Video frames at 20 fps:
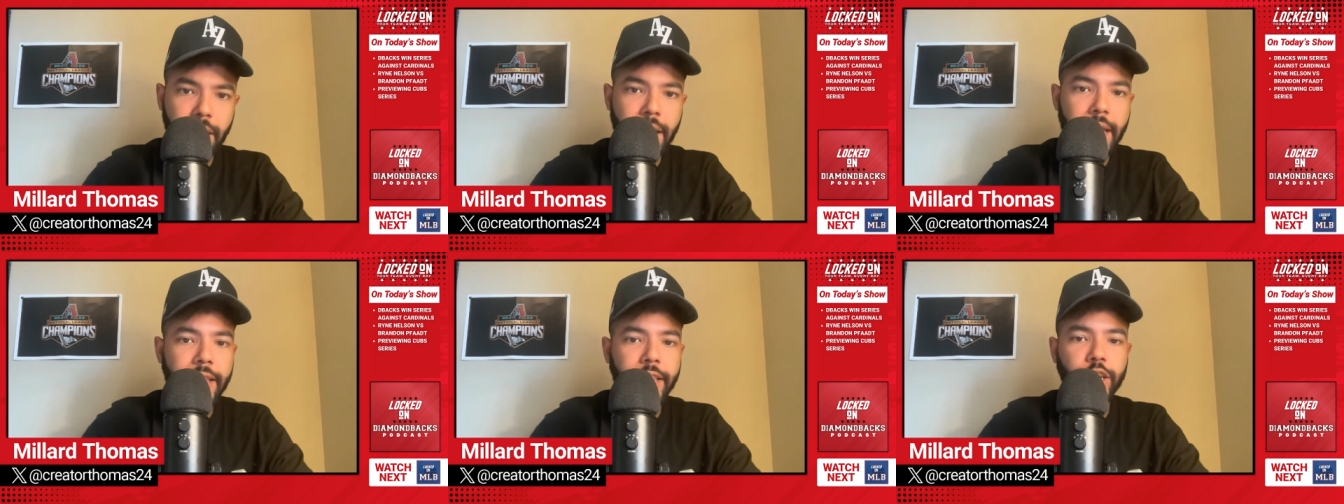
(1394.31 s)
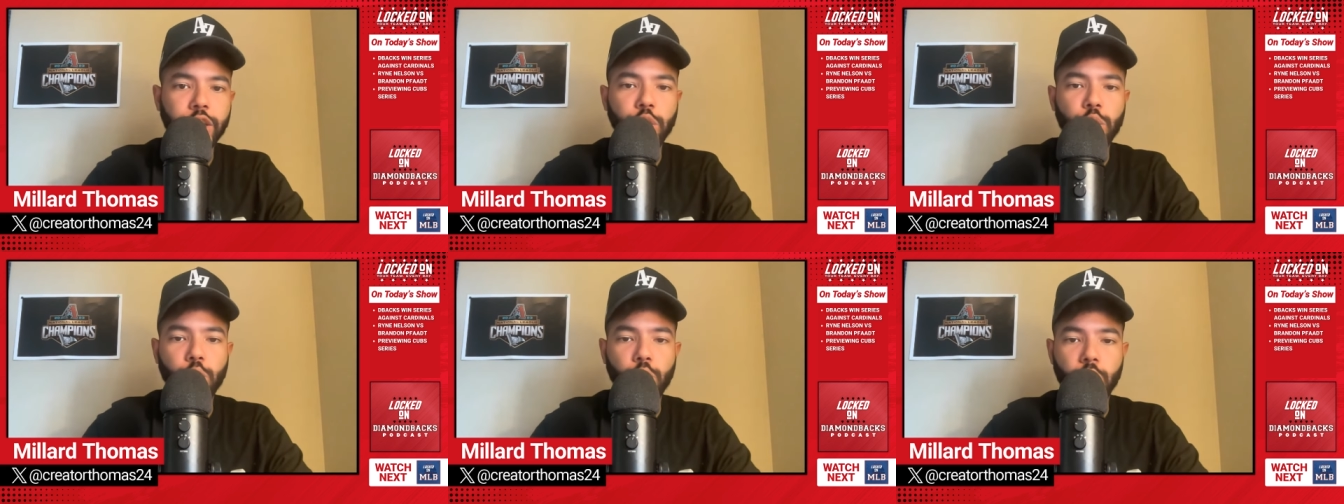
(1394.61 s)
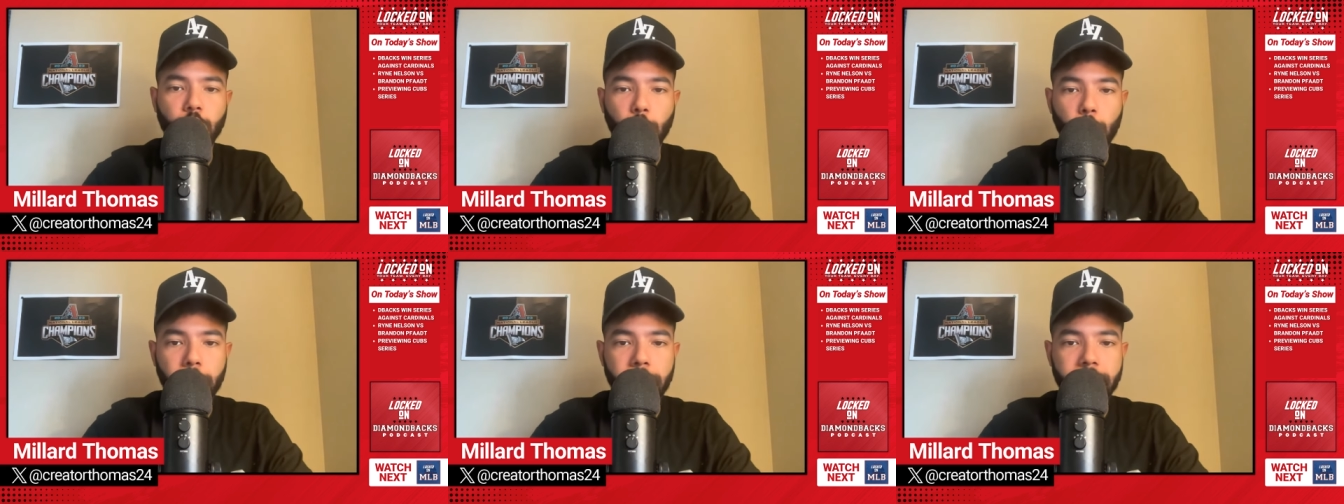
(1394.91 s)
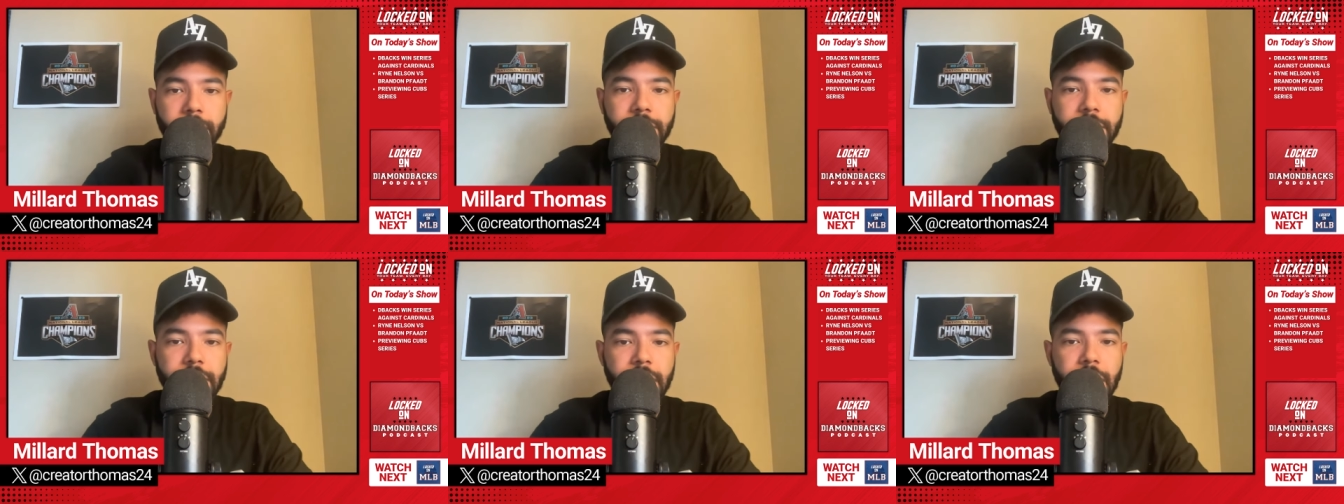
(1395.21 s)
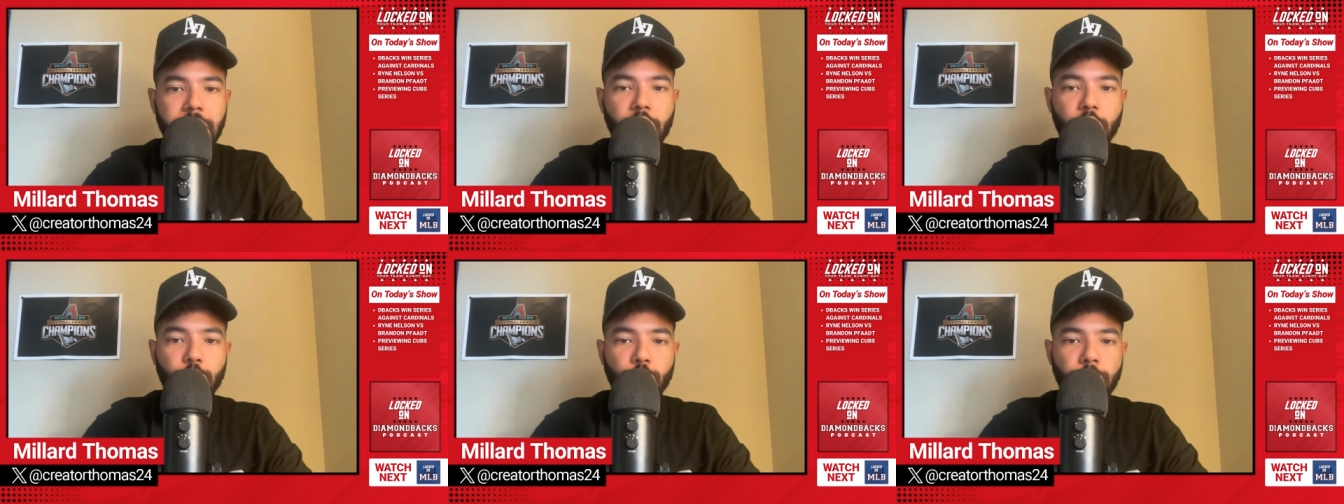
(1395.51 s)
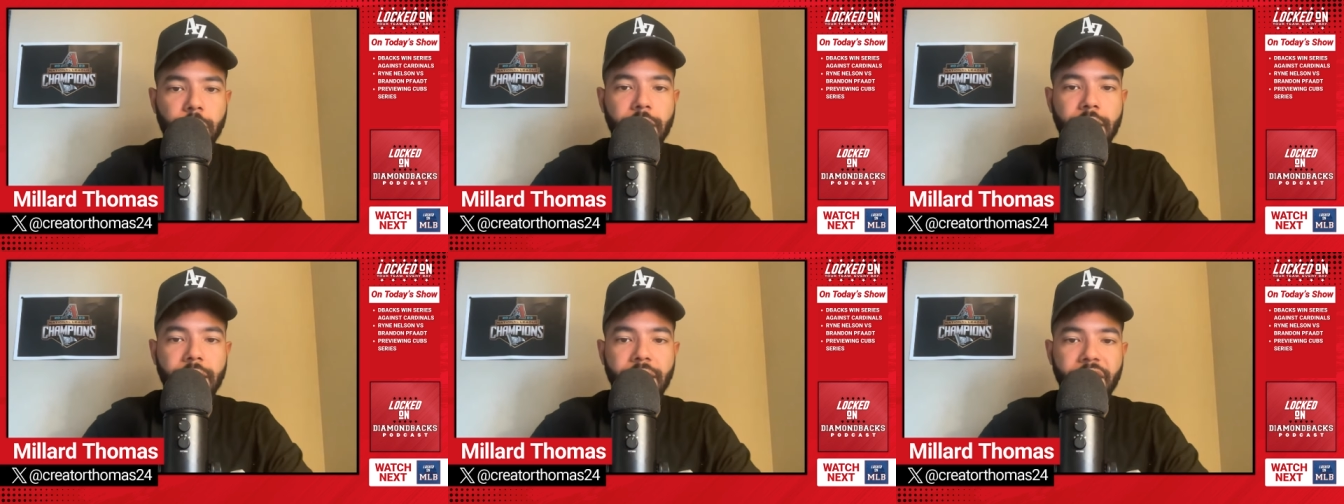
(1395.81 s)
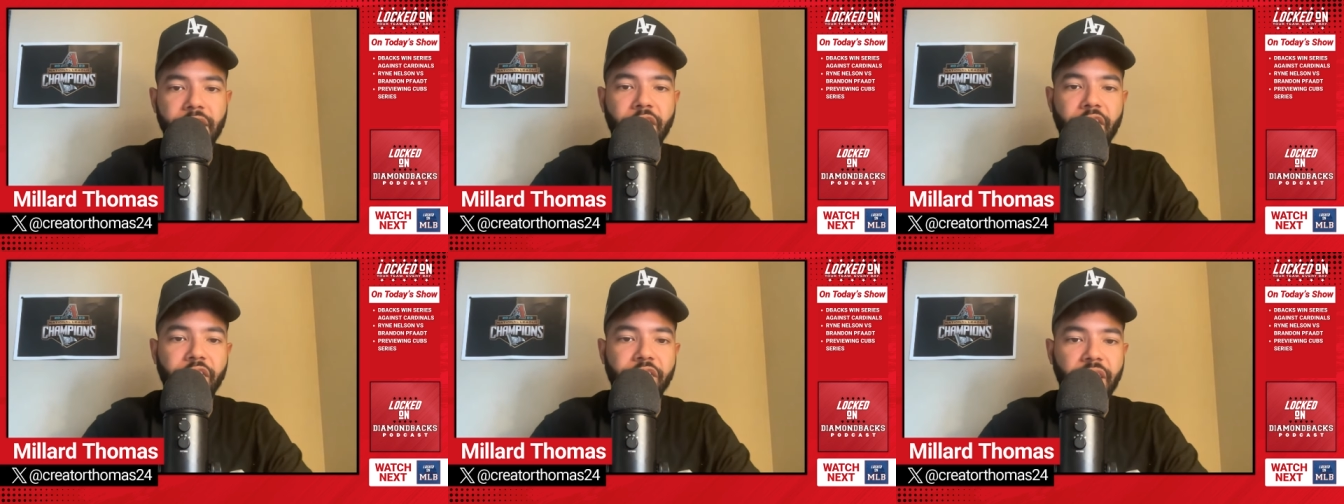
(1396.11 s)
and then Jordan Wicks, ERA
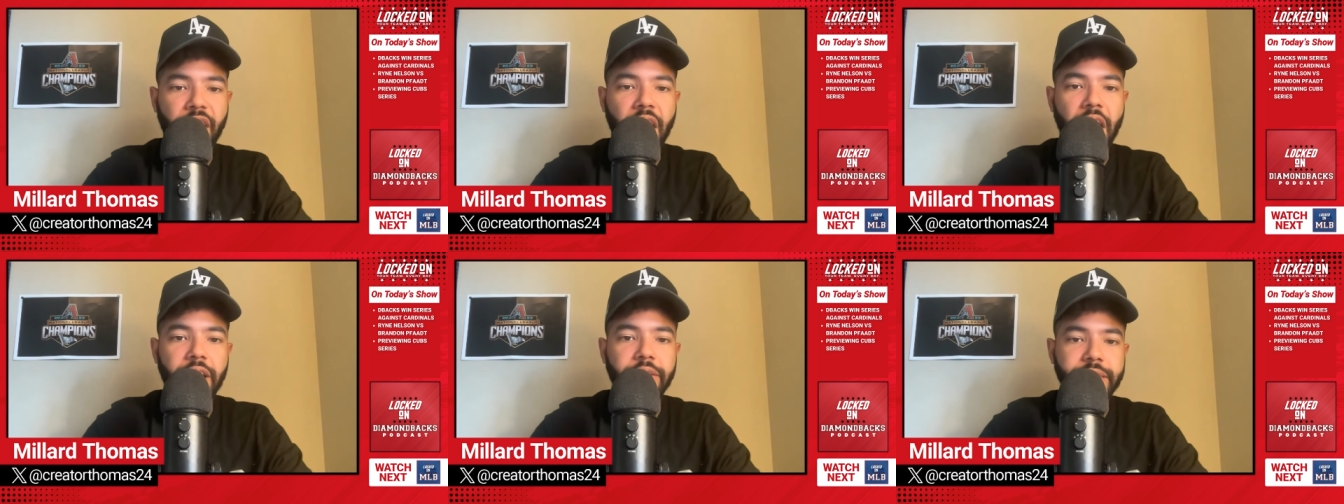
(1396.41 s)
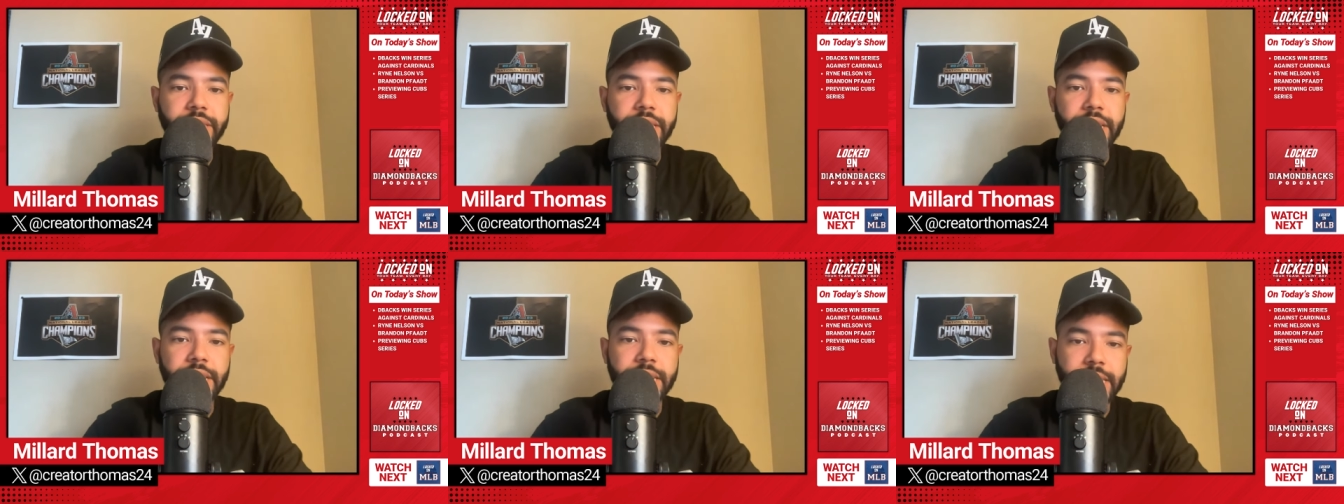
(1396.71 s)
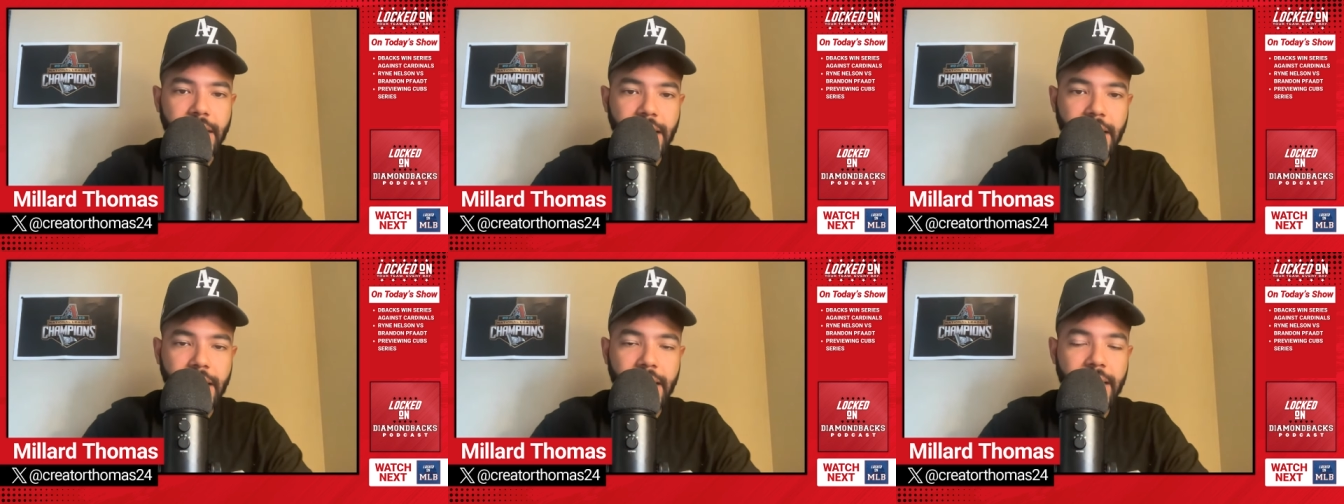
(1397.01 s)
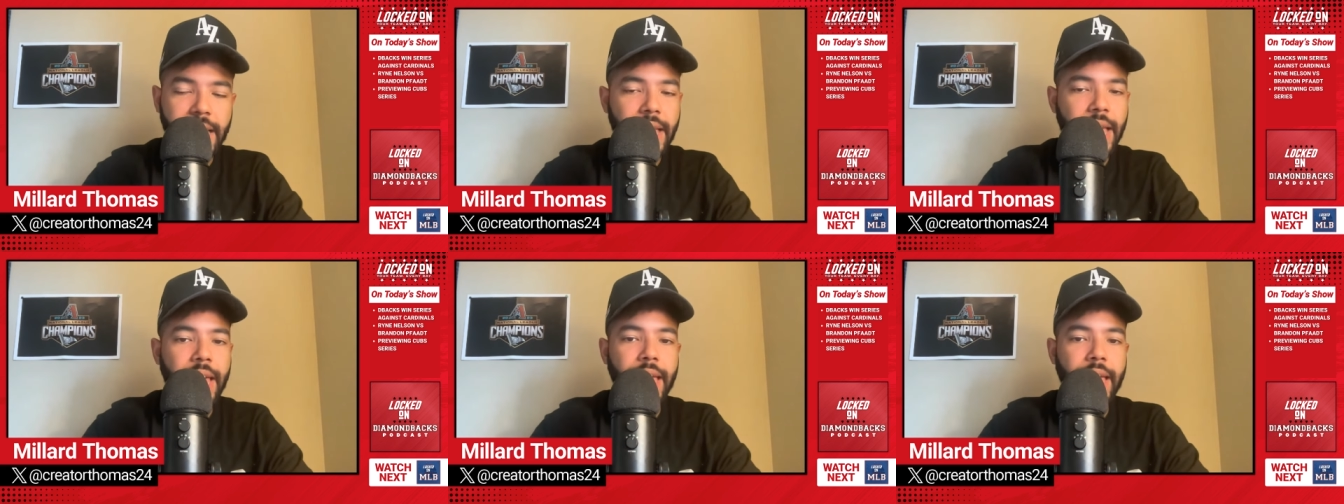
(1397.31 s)
of 5.68.